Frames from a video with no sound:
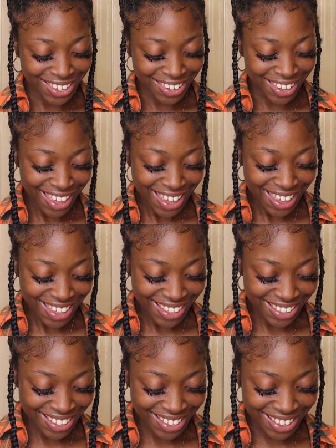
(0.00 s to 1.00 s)

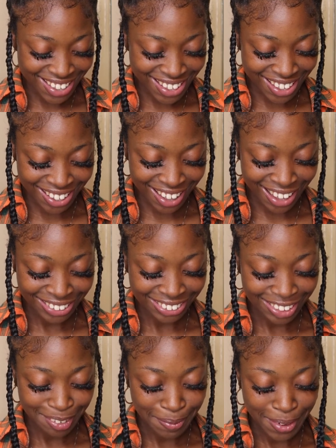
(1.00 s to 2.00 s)
Yeah, I
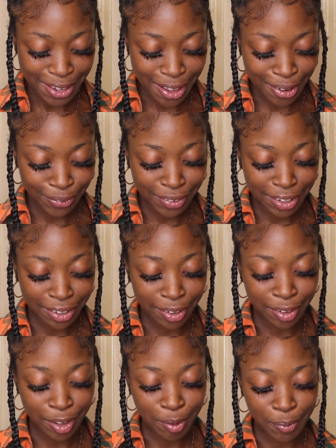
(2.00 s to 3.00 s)
see me owning a
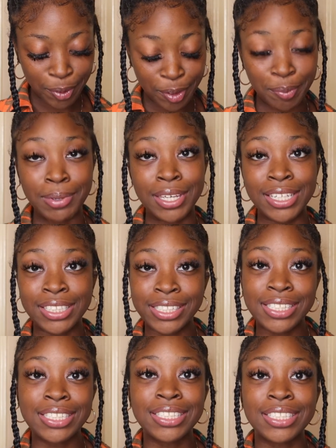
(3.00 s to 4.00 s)
couple of
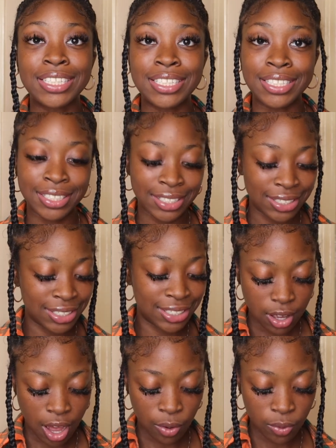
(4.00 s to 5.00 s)
businesses.
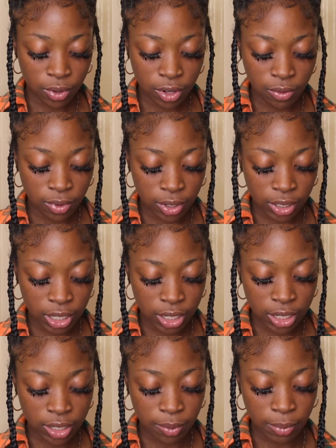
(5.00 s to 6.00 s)
I really want to get into